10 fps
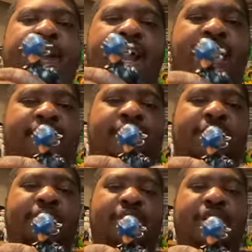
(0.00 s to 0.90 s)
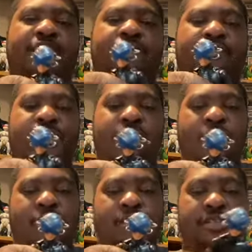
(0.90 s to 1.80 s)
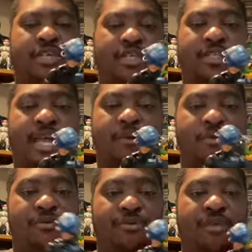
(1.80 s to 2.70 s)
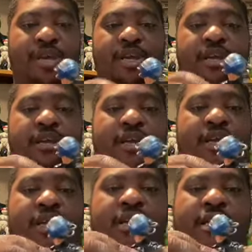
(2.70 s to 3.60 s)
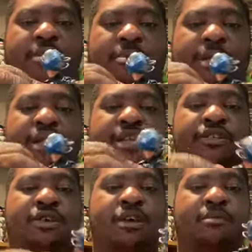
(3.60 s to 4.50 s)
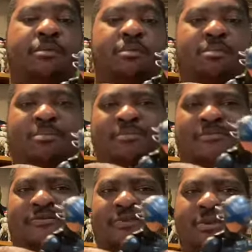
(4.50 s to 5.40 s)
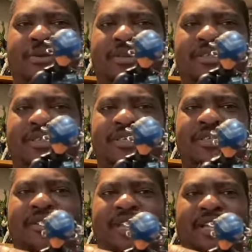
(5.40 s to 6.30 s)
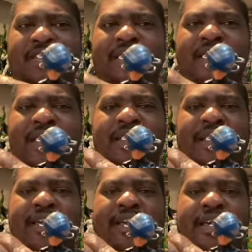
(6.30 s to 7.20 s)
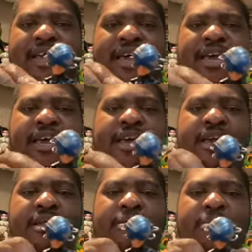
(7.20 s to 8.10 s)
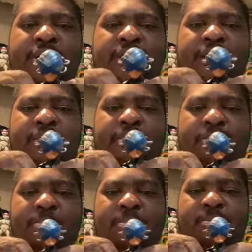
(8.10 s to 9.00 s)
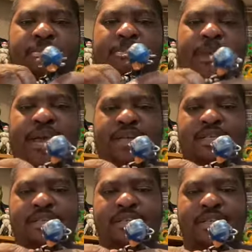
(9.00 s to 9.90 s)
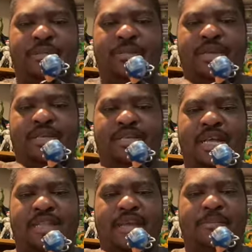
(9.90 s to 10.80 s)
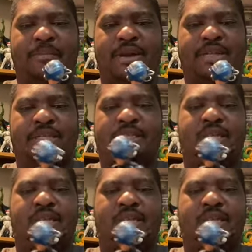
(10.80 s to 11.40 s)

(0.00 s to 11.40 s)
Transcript: X himself. Just like Wolverine, he can bend his arm forward just so like that, and bend it back just a little bit, not that much.